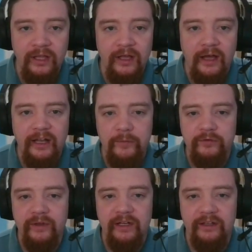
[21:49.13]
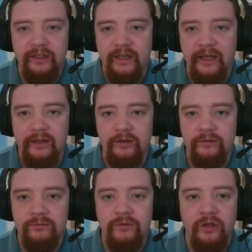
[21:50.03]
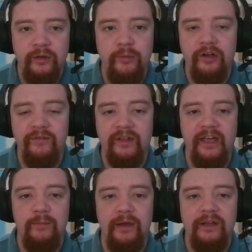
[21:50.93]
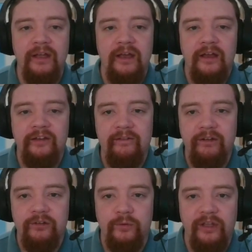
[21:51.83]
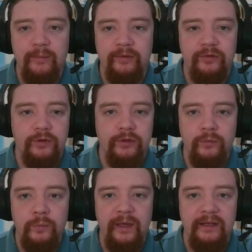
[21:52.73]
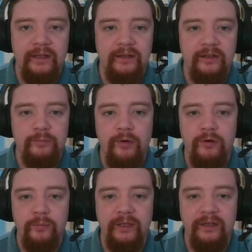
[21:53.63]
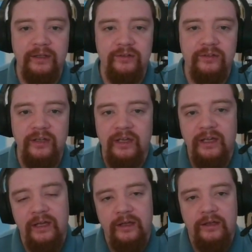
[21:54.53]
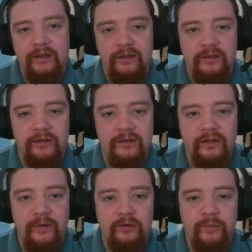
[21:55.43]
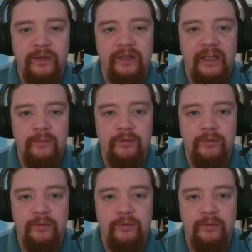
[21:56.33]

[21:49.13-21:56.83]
And that was really the turning point of the game, when Tarrasch was able to win this pawn weakness. That was when the game was